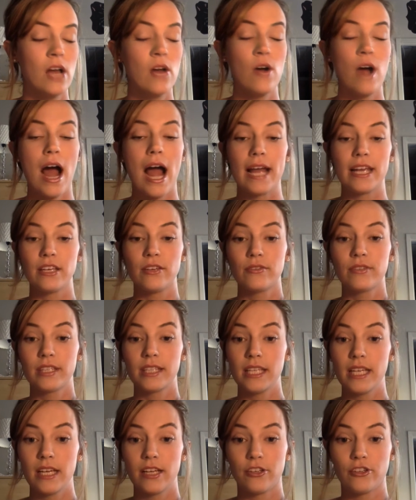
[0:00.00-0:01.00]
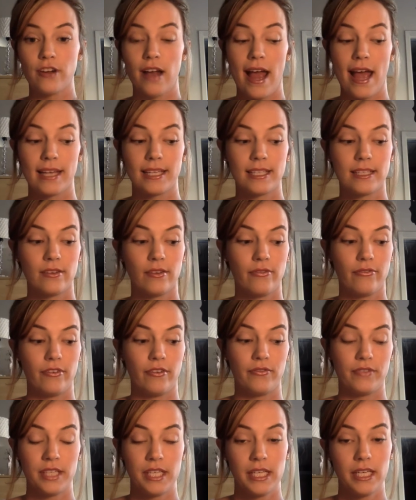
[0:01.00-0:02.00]
I used the address
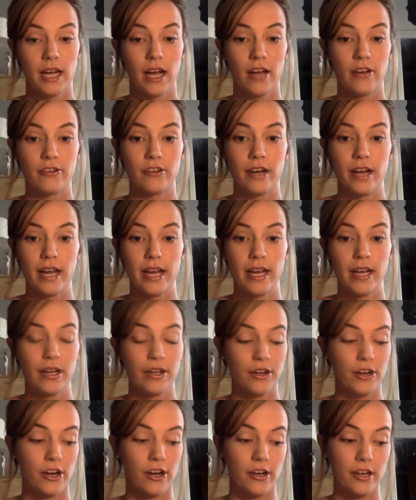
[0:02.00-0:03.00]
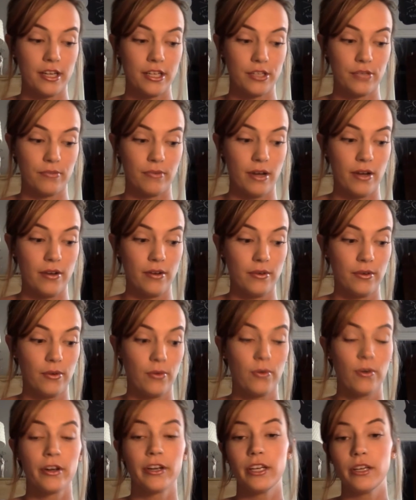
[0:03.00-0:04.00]
1500 Curtis Road,
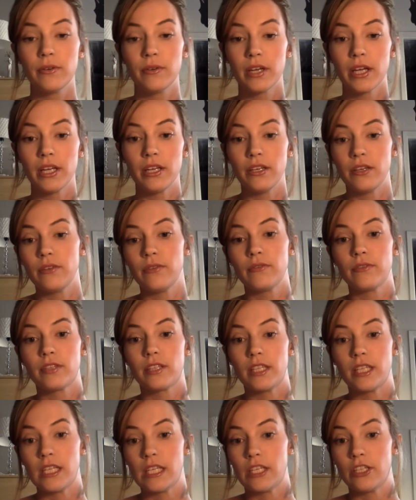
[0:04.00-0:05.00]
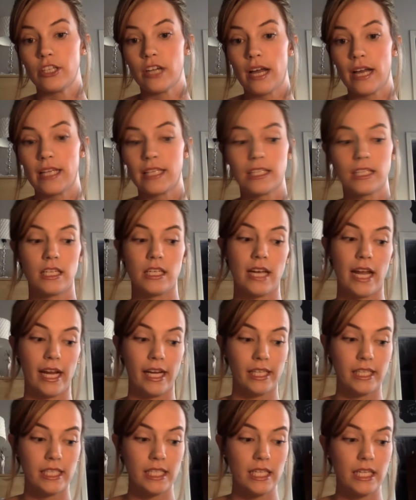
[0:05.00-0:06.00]
or you can use the address
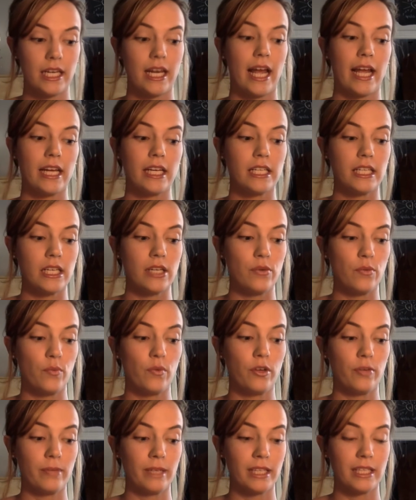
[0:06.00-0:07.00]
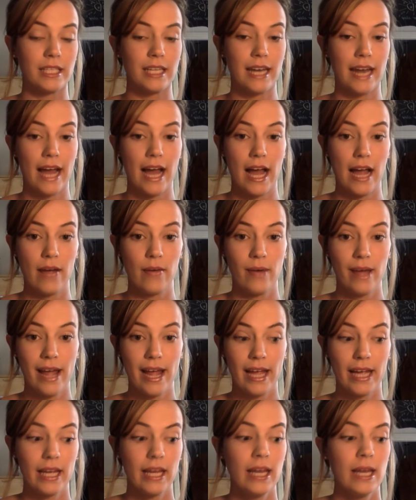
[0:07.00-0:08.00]
1990 Wilmington
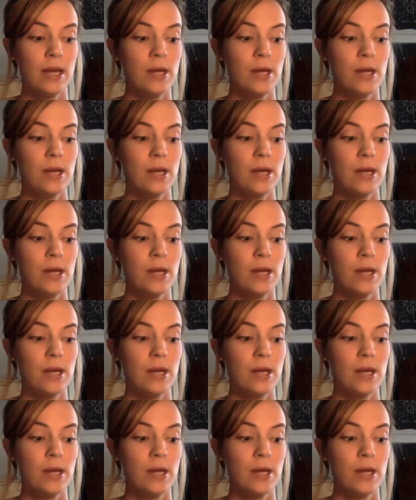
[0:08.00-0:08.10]
Highway.